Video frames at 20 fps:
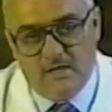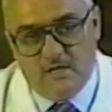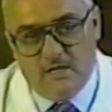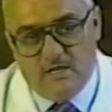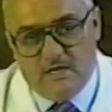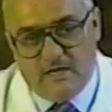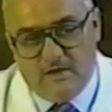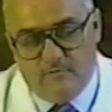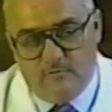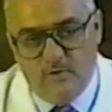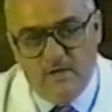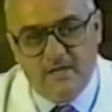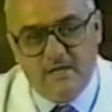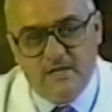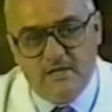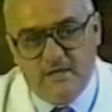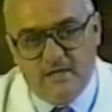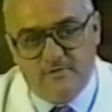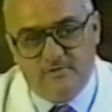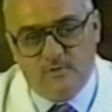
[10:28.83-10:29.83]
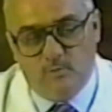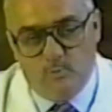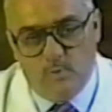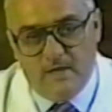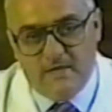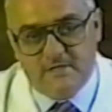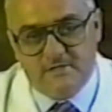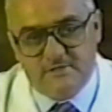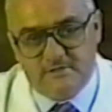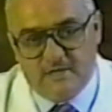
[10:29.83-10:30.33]
If we can get the
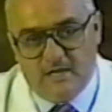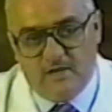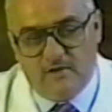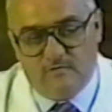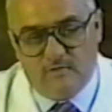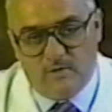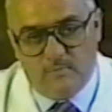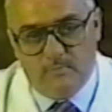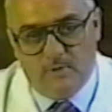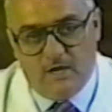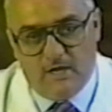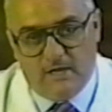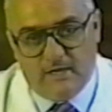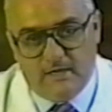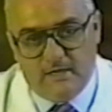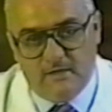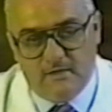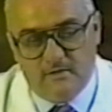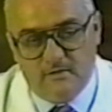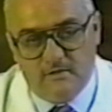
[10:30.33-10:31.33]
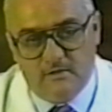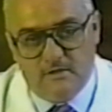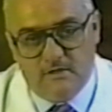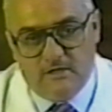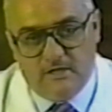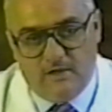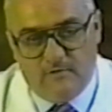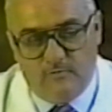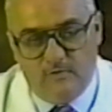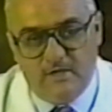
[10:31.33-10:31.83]
waste out of our body,
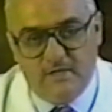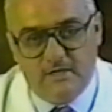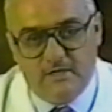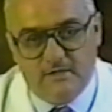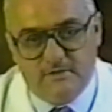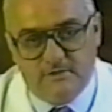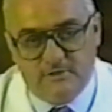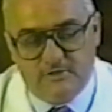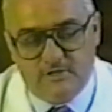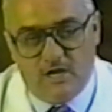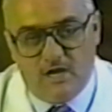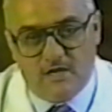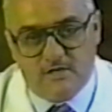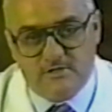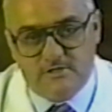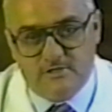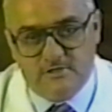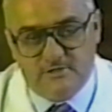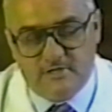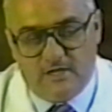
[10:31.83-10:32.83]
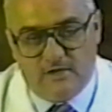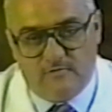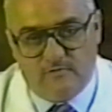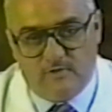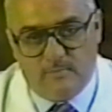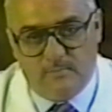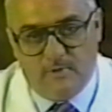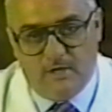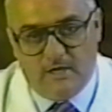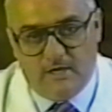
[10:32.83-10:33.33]
if we can get the toxins out of our
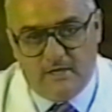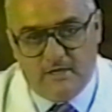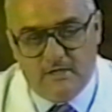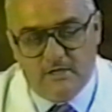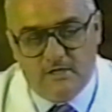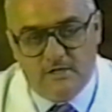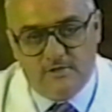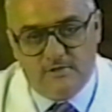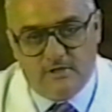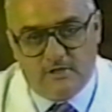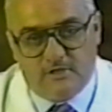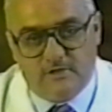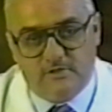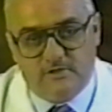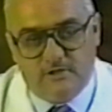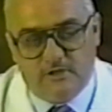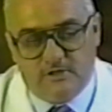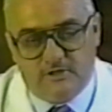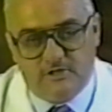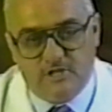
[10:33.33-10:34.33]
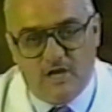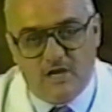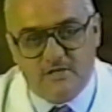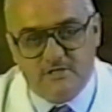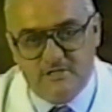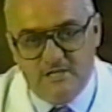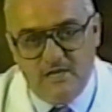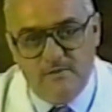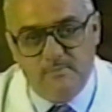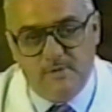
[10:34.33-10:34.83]
body, the
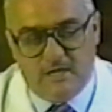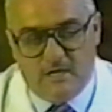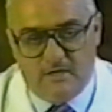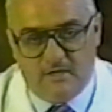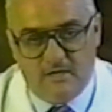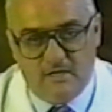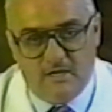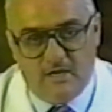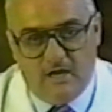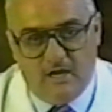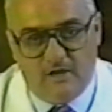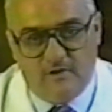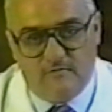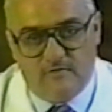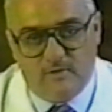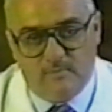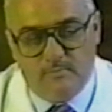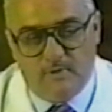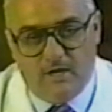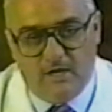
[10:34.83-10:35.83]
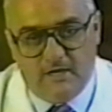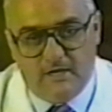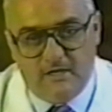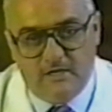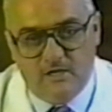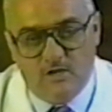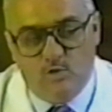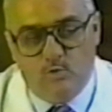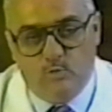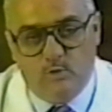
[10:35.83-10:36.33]
toxemia out of our body,
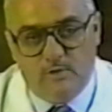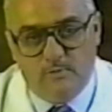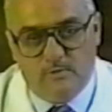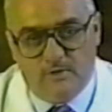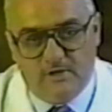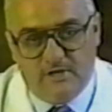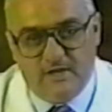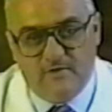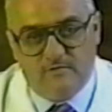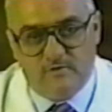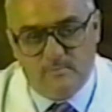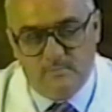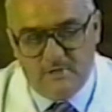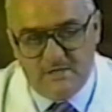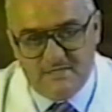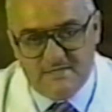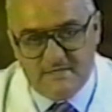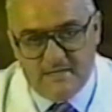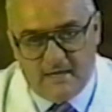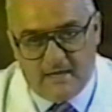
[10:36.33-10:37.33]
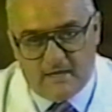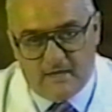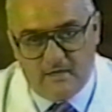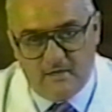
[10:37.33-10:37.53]
we will never be sick.